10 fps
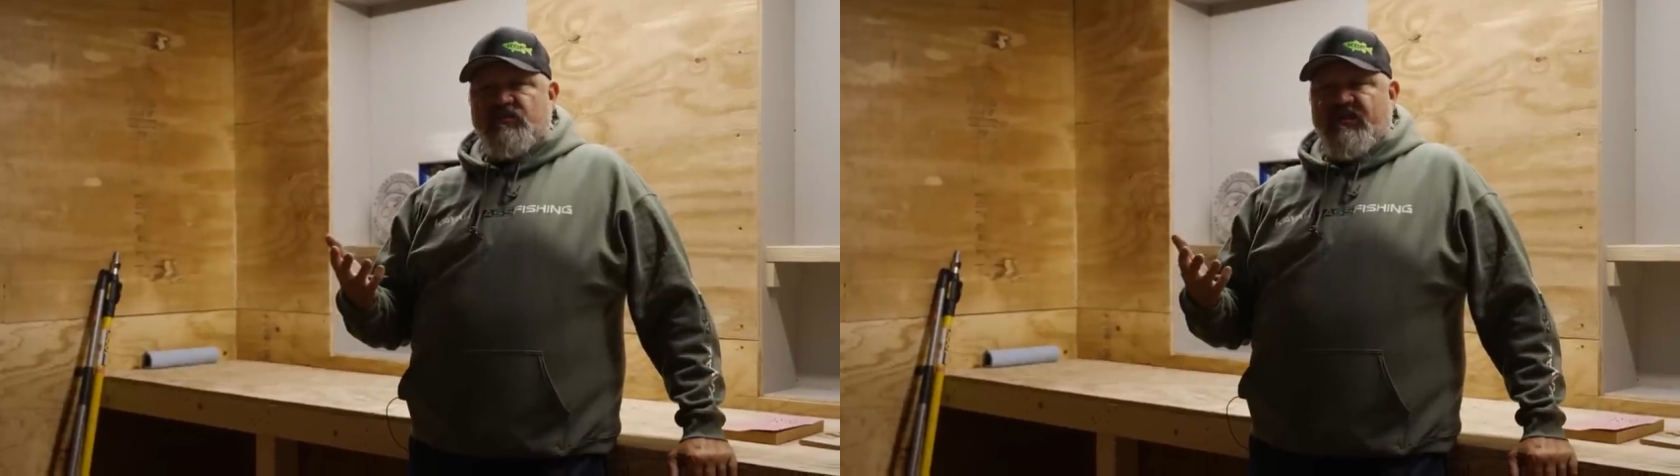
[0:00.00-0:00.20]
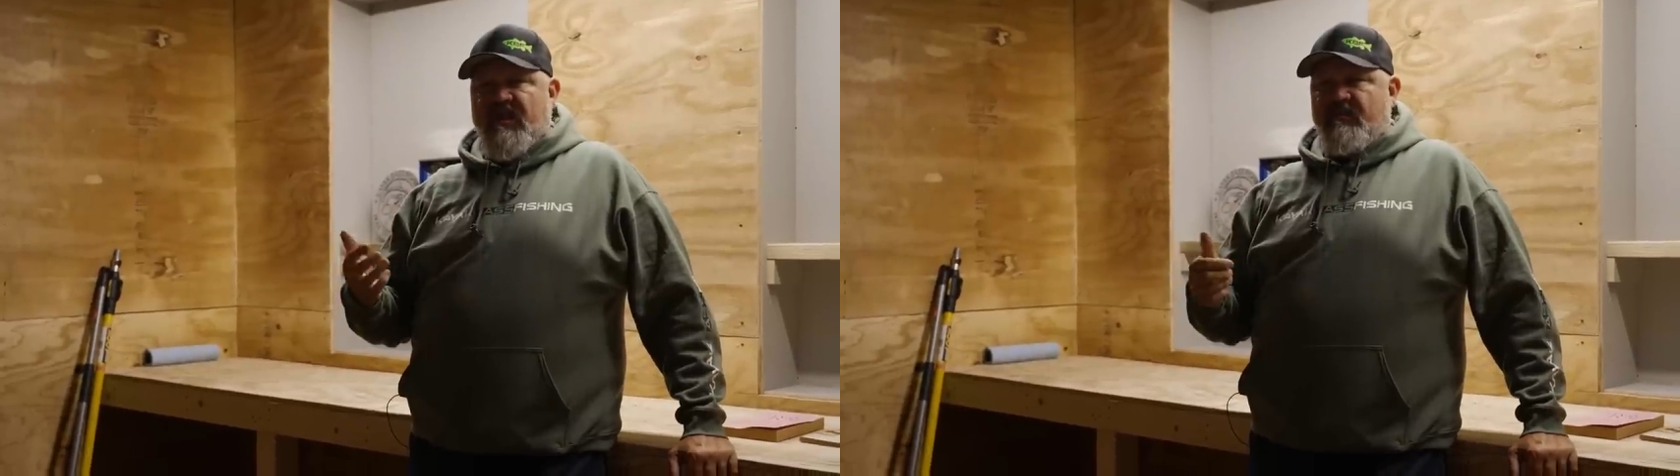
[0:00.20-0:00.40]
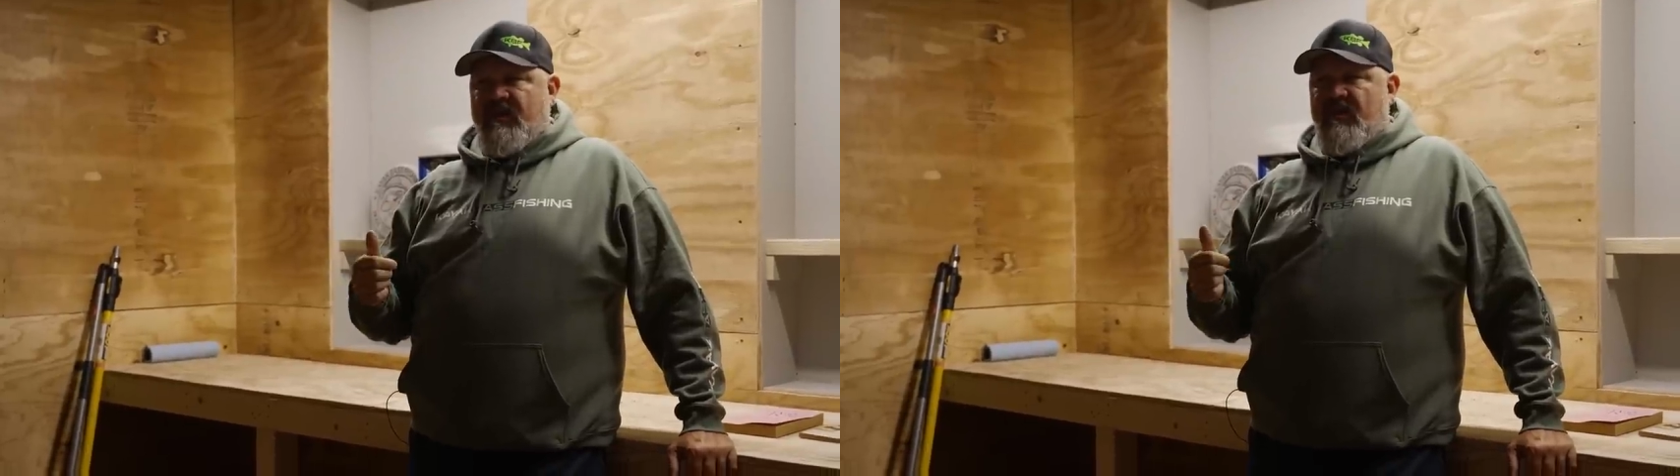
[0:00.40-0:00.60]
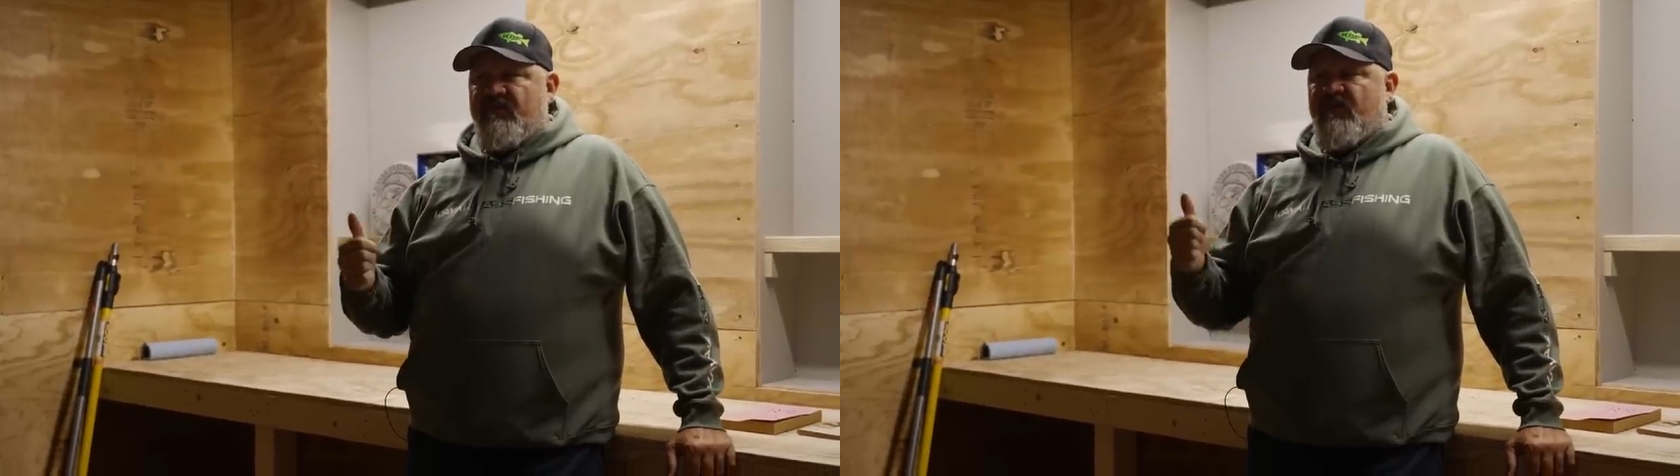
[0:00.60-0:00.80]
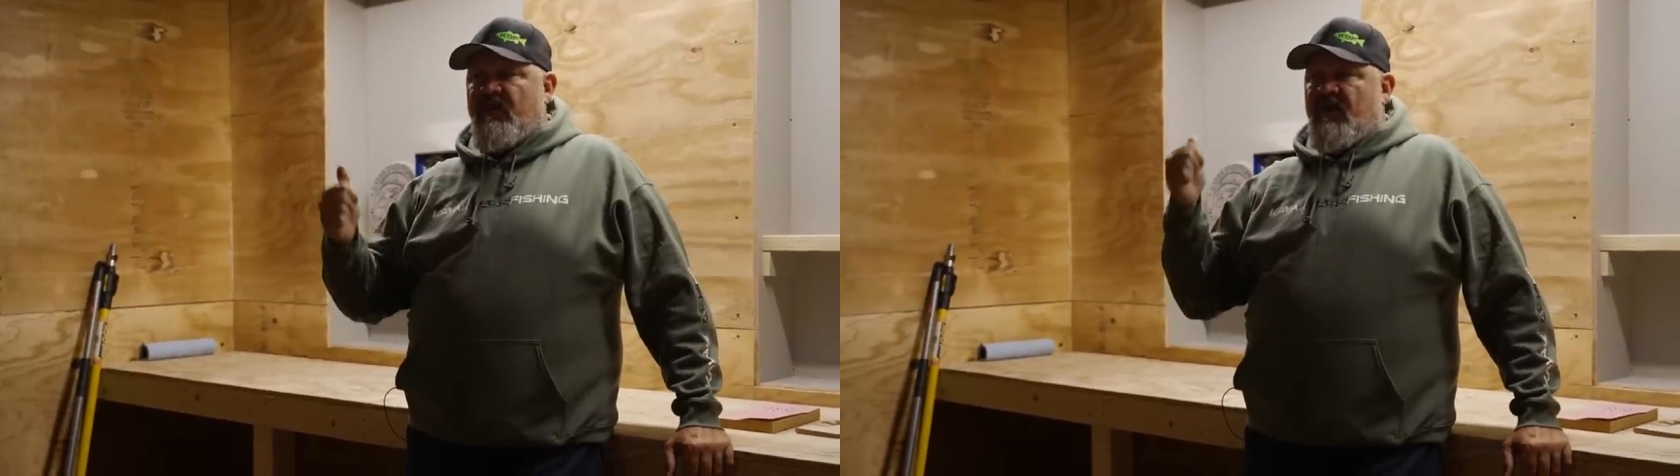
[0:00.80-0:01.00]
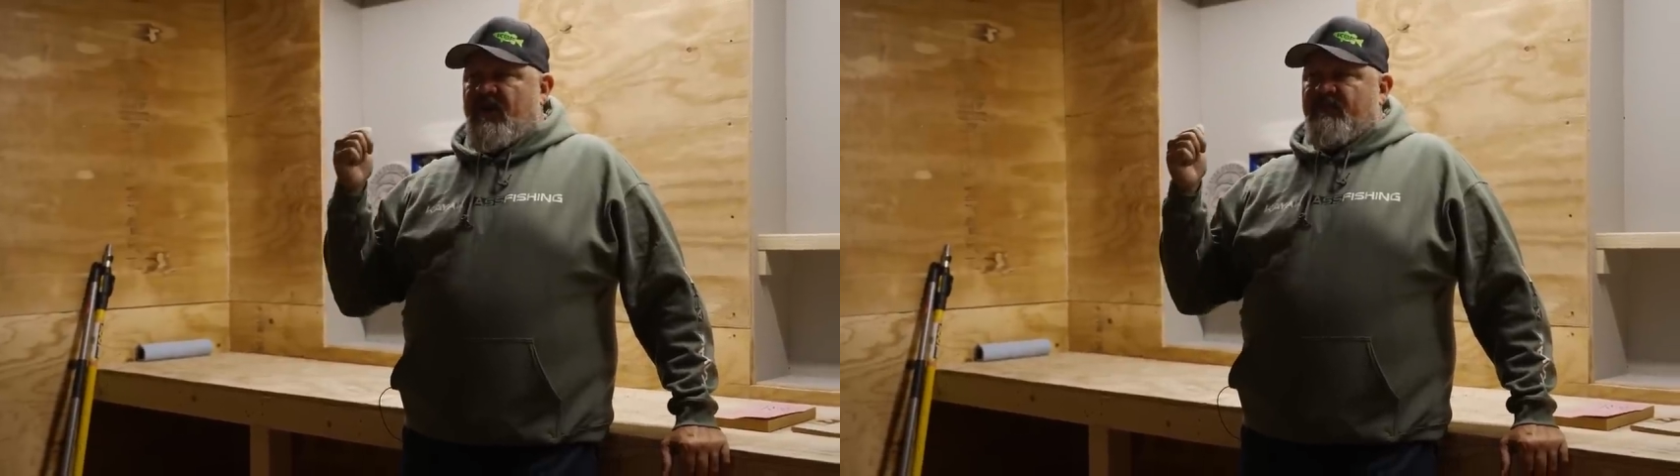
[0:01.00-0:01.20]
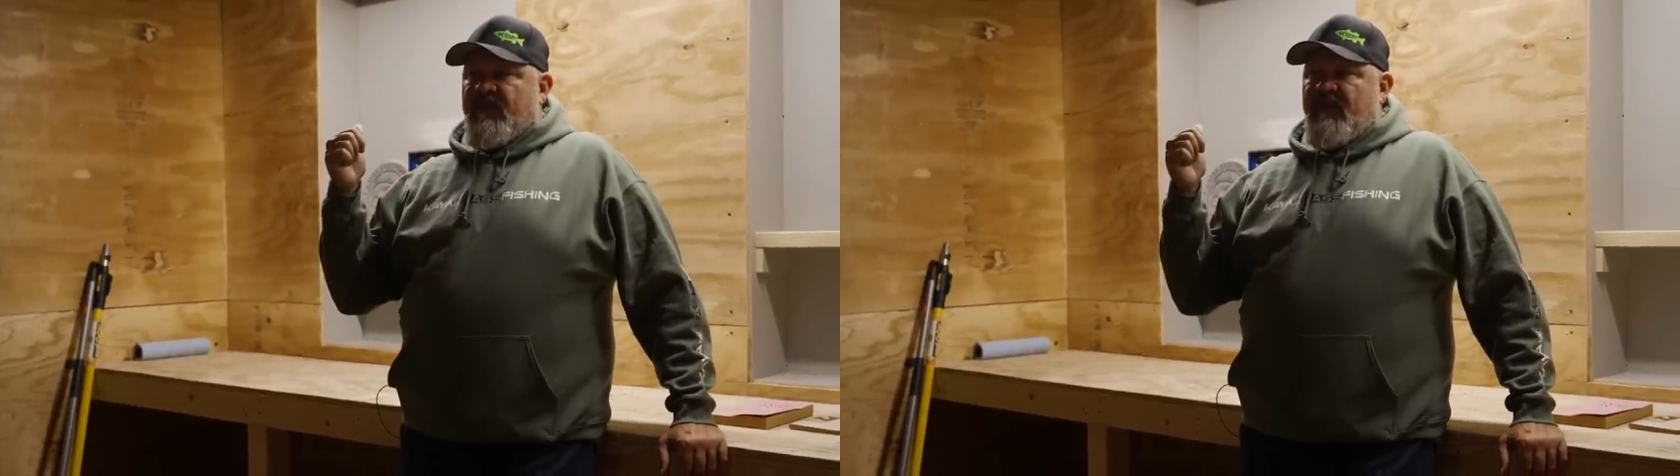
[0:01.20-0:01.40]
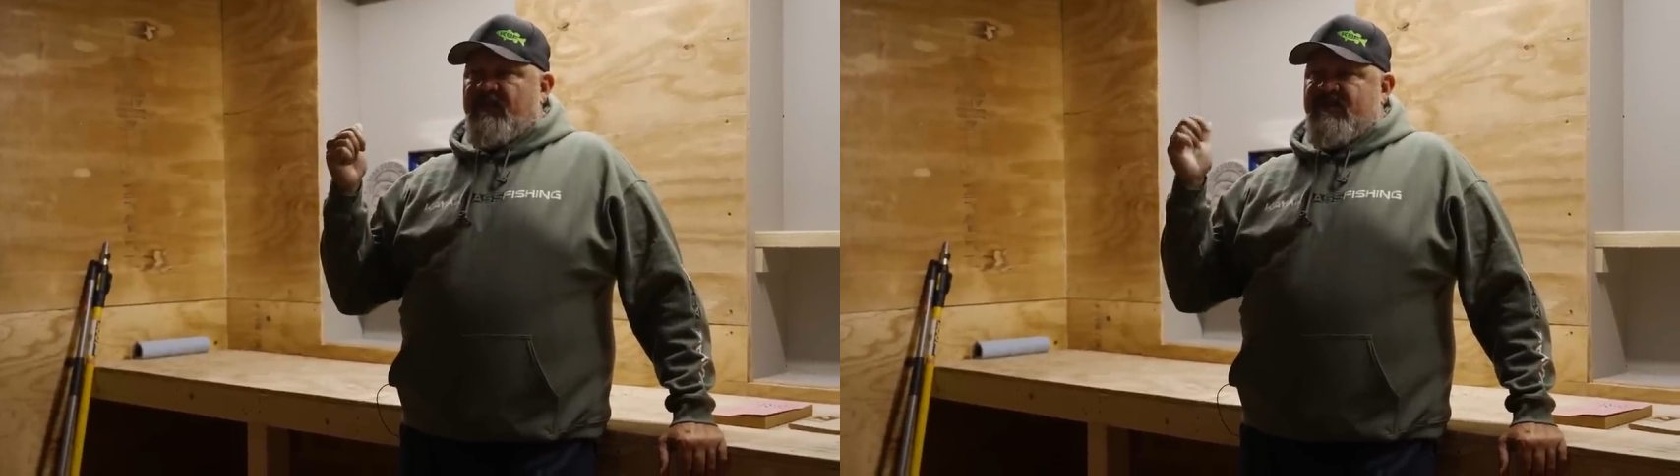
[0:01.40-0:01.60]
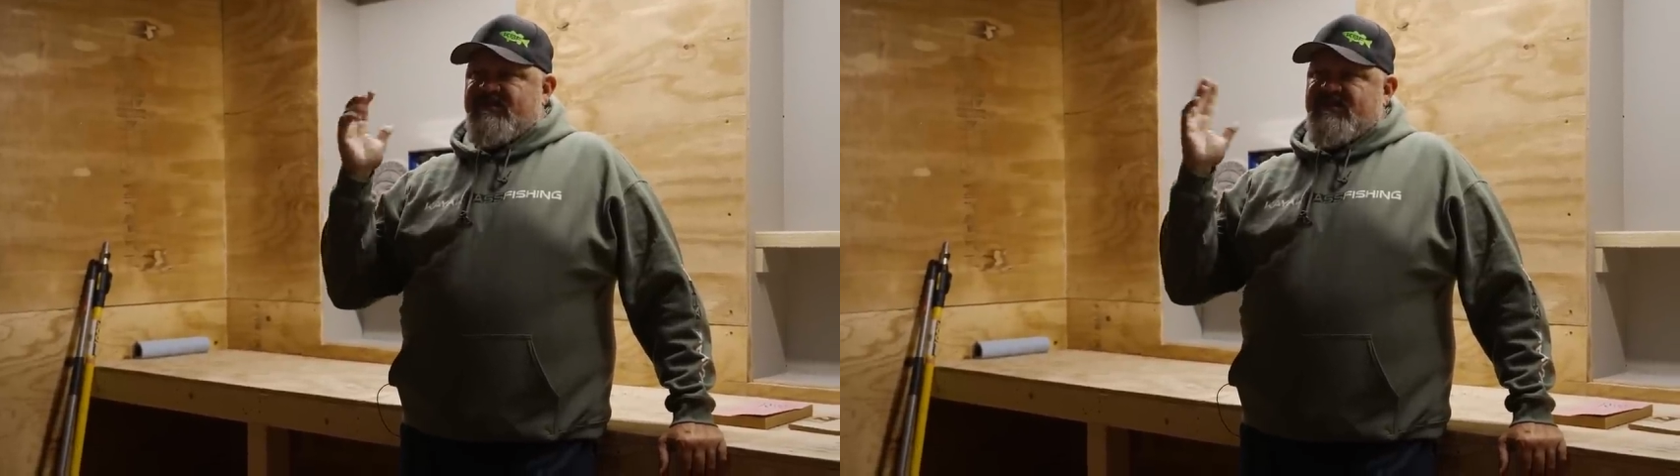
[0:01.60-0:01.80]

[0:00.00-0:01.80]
with KBF. And these